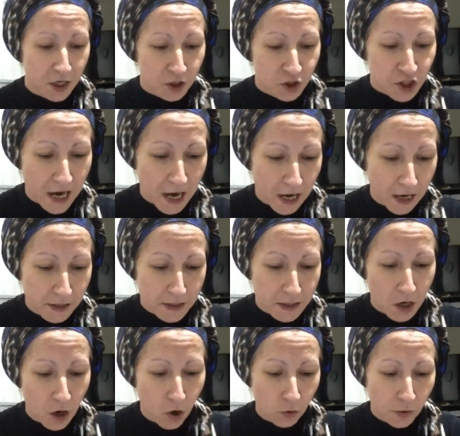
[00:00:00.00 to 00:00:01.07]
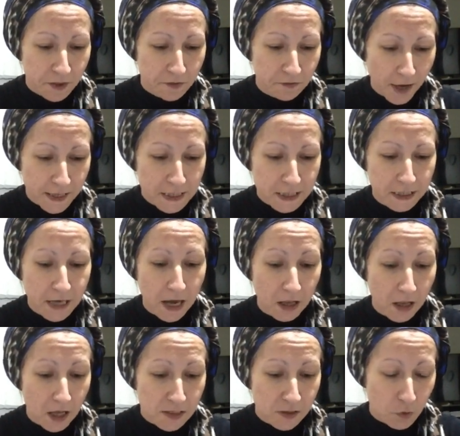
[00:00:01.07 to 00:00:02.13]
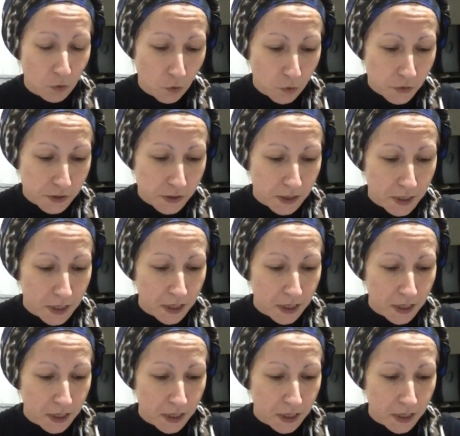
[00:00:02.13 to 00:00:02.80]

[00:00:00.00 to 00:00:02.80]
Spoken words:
"Jihad, holy fighting in Allah's cause,